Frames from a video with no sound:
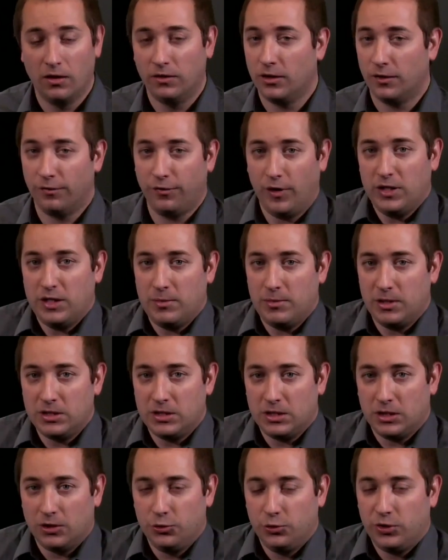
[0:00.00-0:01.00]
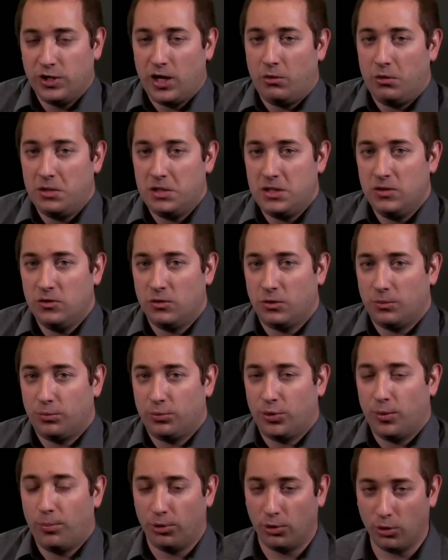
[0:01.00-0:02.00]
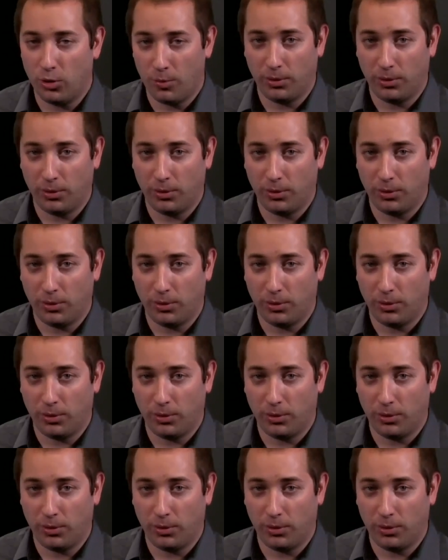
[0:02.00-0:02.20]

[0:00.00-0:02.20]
They're fundamental to guarantee the proper